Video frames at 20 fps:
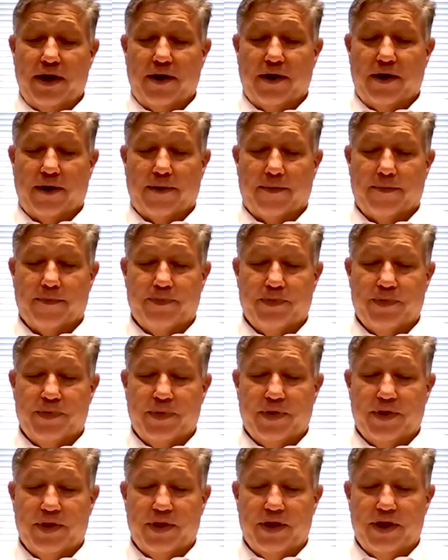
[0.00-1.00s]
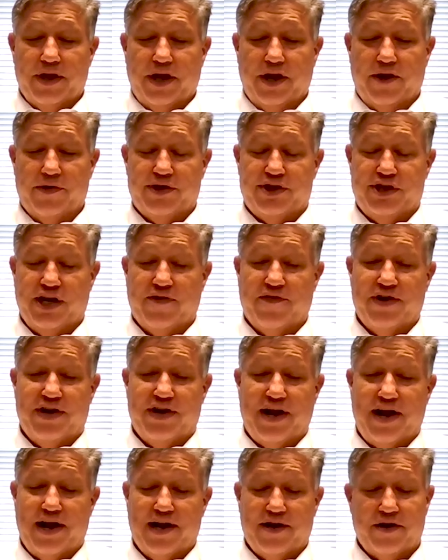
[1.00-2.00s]
Um, he was never
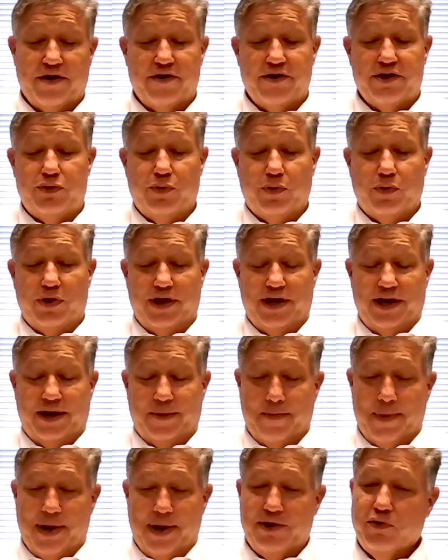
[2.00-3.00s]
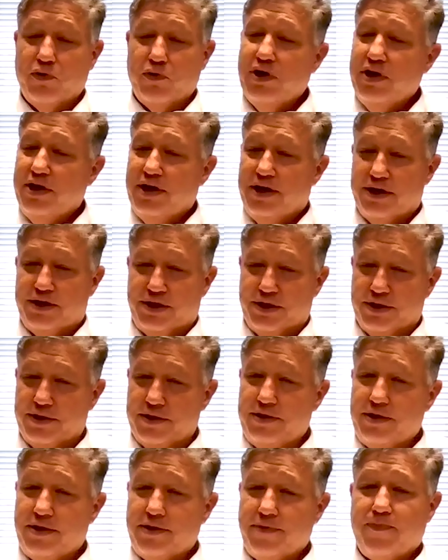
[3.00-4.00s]
diagnosed with any mental
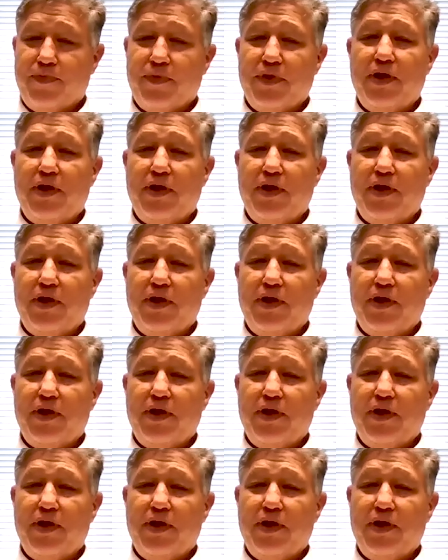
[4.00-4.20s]
conditions,